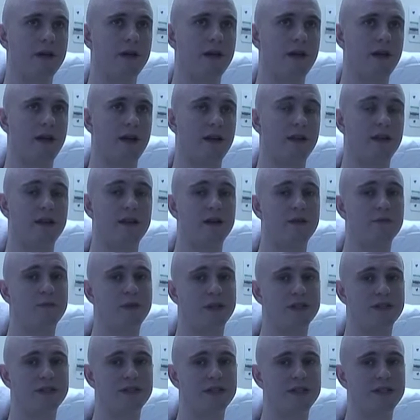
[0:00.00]
and that
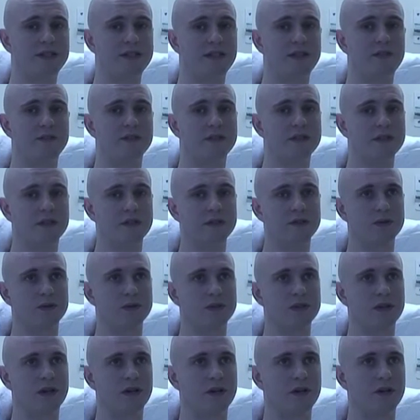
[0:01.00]
my CT results were
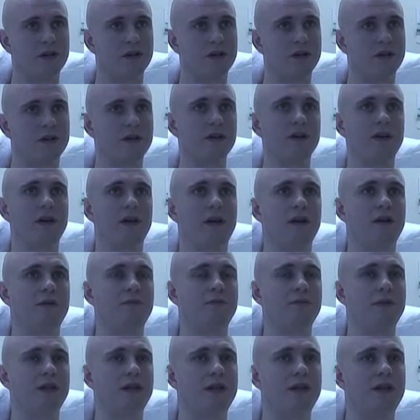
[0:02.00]
so good,
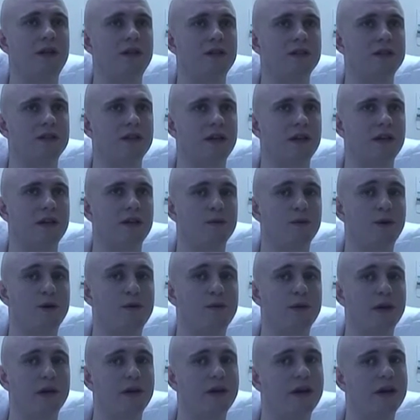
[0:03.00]
and it looks like I'm going to
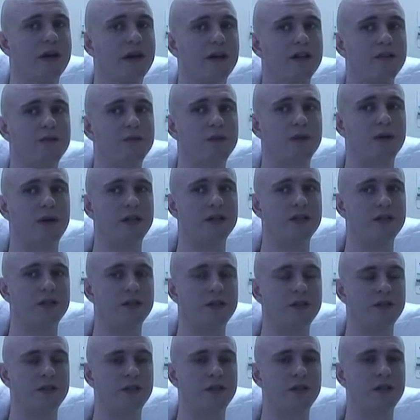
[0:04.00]
be okay quite
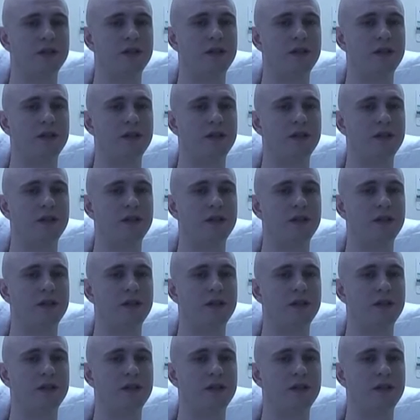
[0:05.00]
soon,